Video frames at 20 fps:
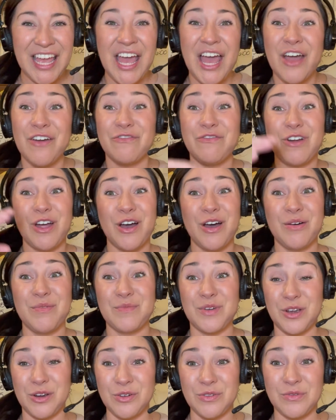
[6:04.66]

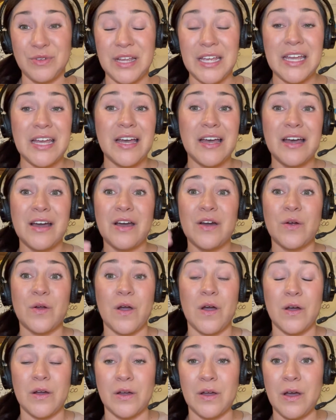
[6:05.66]
from Korea or
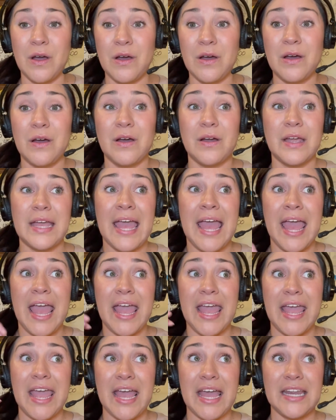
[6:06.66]
Hong Kong,
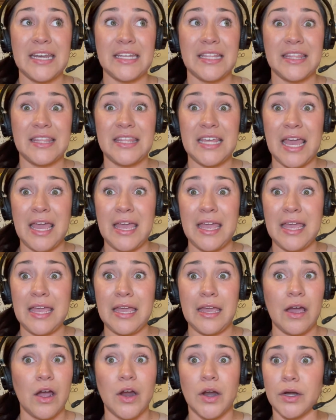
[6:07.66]
and
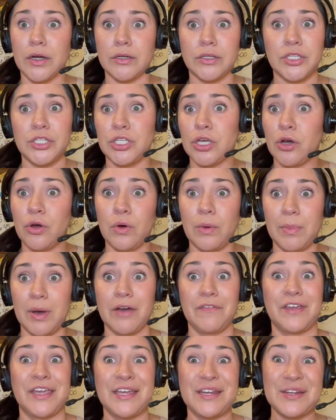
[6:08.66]
they are so
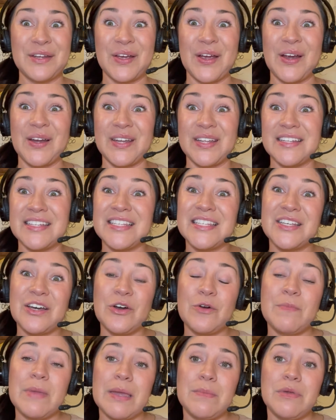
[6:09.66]
above kindergarten.
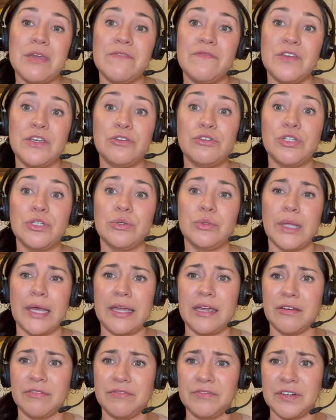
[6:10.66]
So maybe if you do
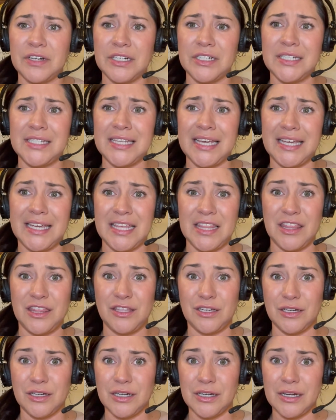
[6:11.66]
like a first, second,
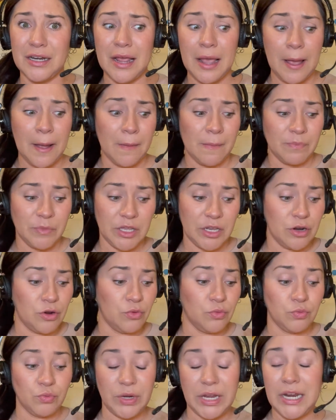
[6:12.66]
third,
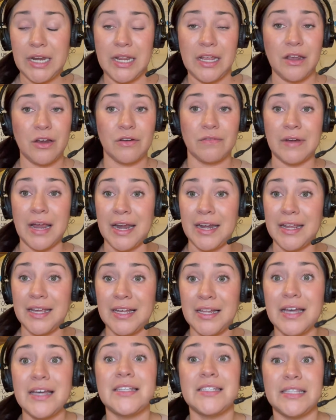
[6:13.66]
reading or writing
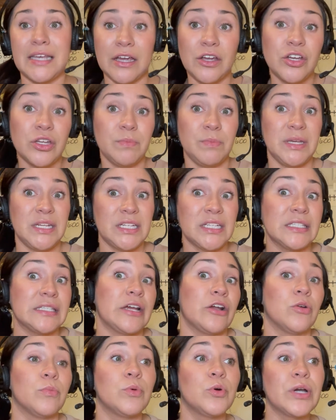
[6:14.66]
class, that could be
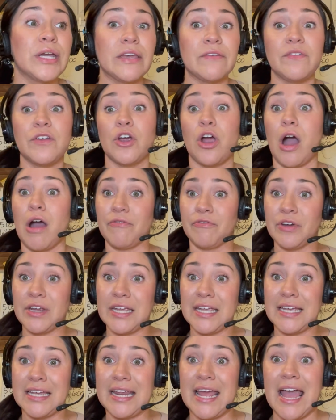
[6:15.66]
desirable if you're
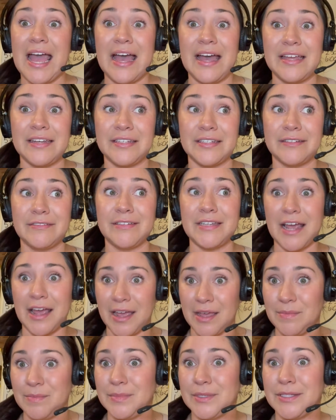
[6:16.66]
offering it at
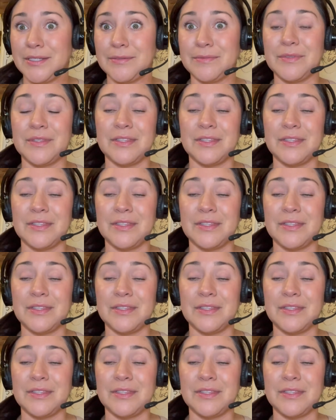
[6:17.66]
times